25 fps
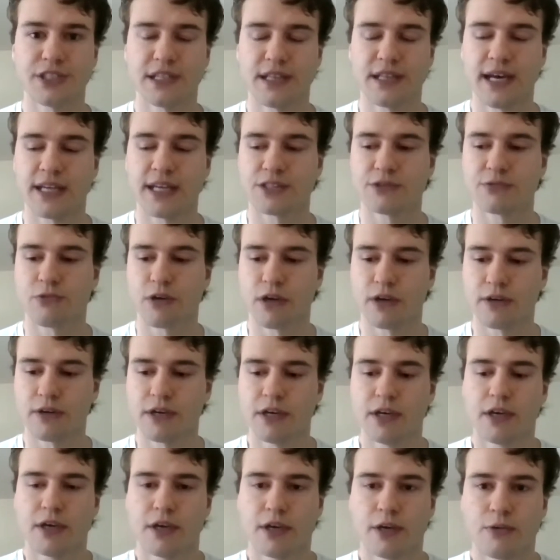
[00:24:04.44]
And that's what
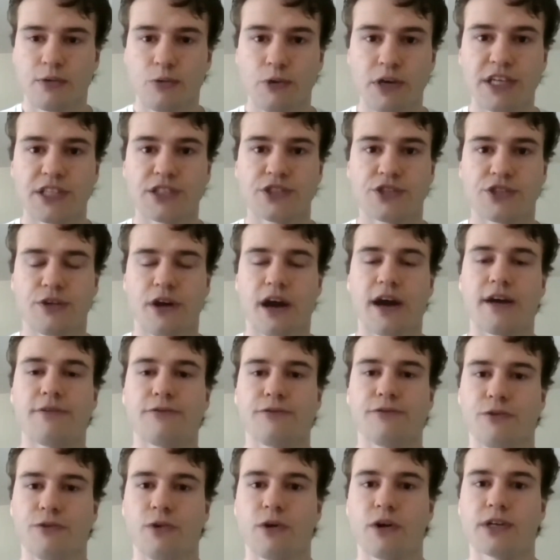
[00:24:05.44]
we
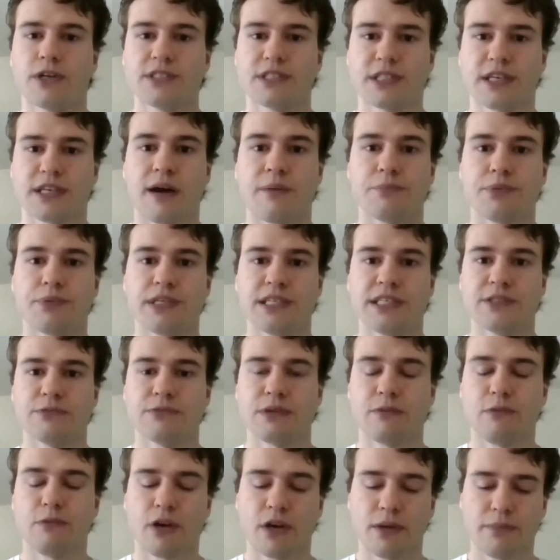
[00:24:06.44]
strive for as a company, is
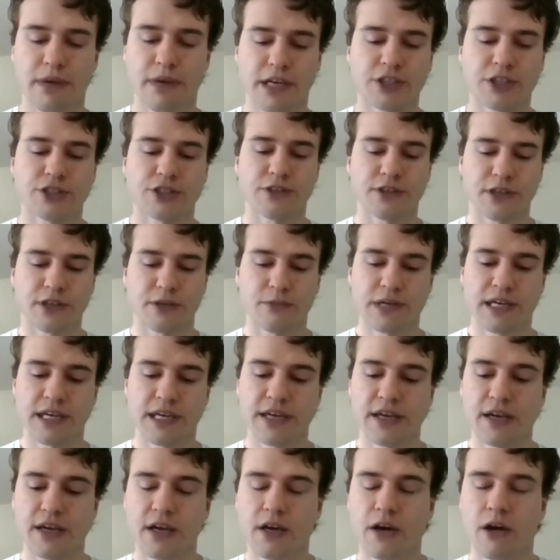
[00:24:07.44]
we want to make sure that
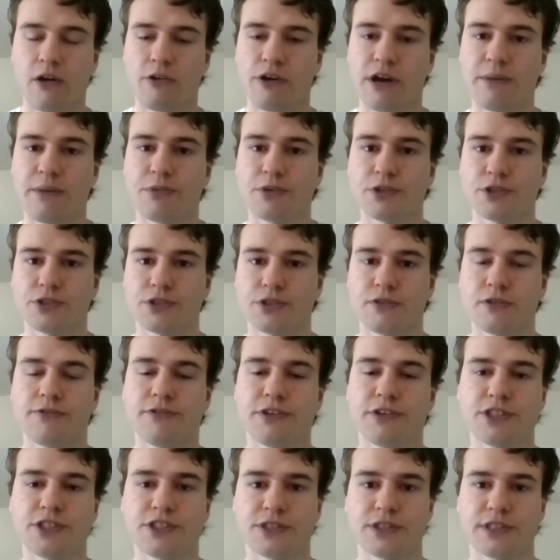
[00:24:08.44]
we are able to
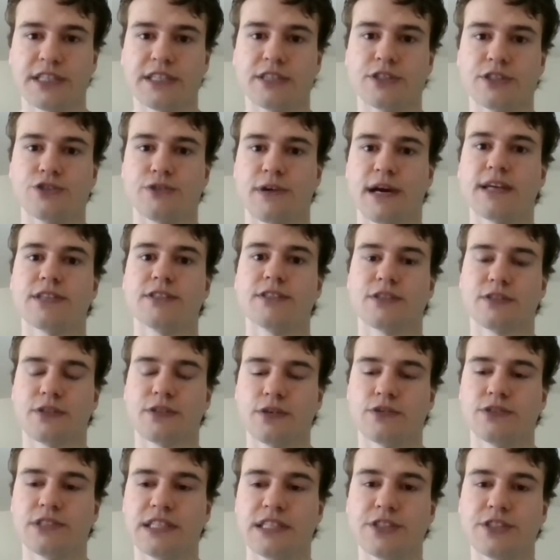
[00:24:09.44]
efficiently address
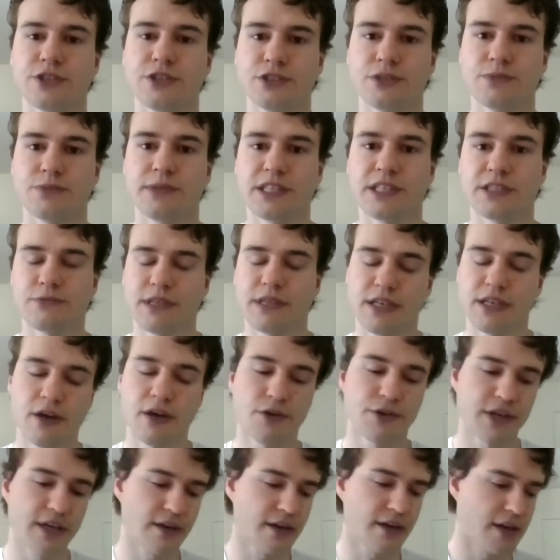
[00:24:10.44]
those issues, because we
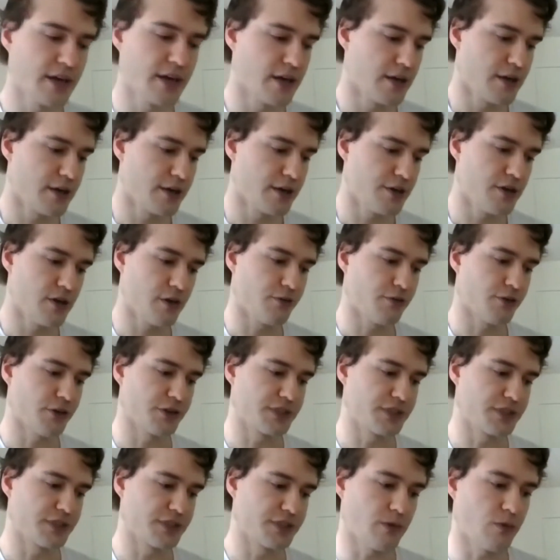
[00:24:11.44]
know that, for
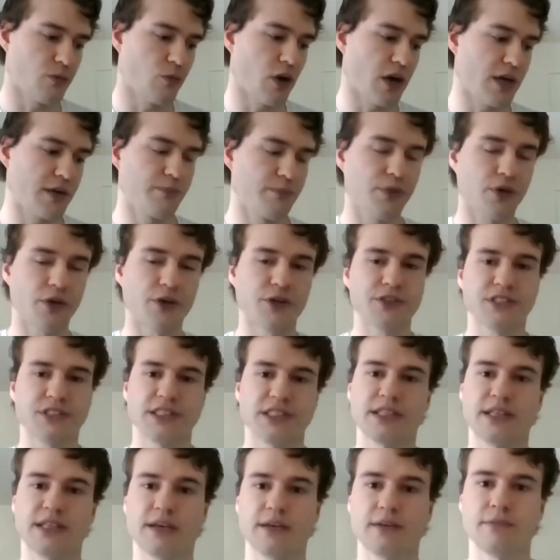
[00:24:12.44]
example, one
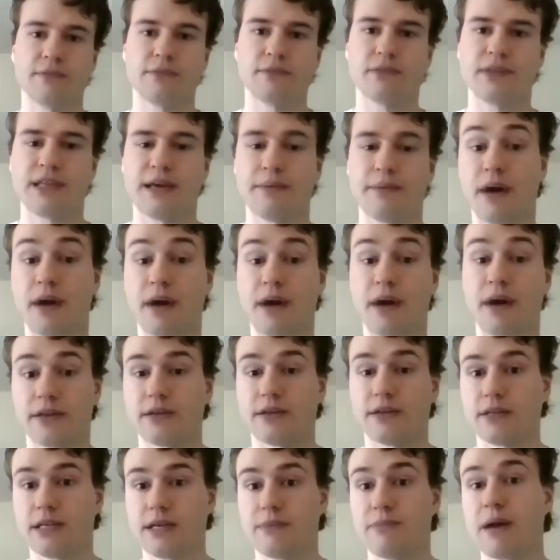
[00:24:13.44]
person that it might
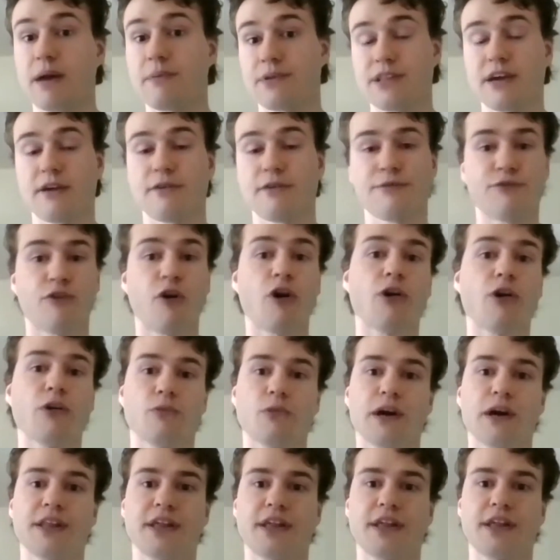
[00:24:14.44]
be their
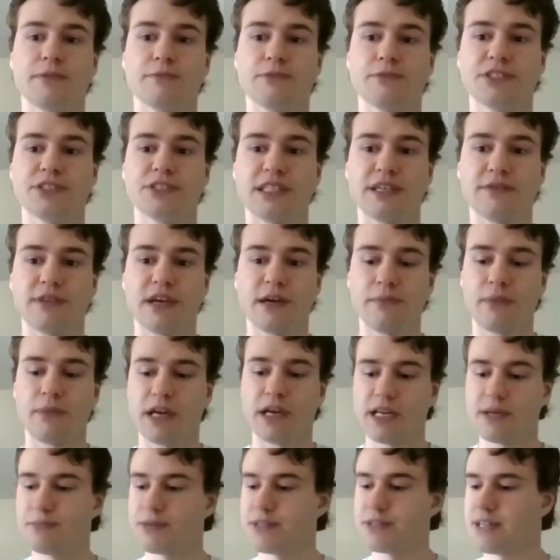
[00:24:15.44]
fault why they didn't receive their
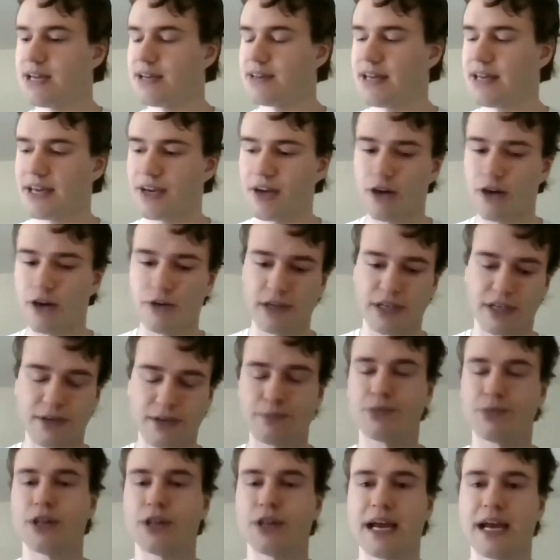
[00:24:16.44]
money, but then they go and
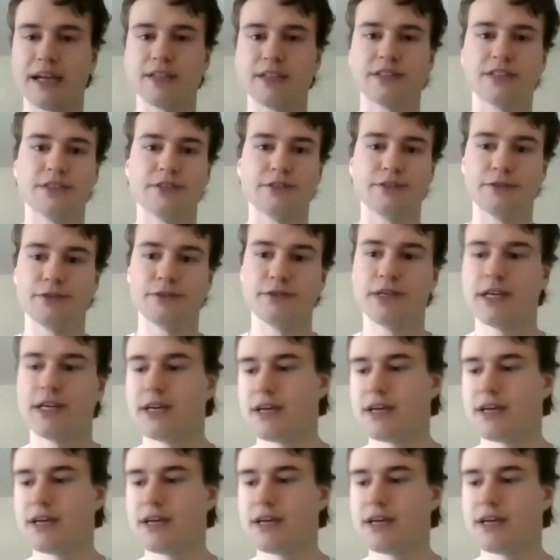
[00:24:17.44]
complain to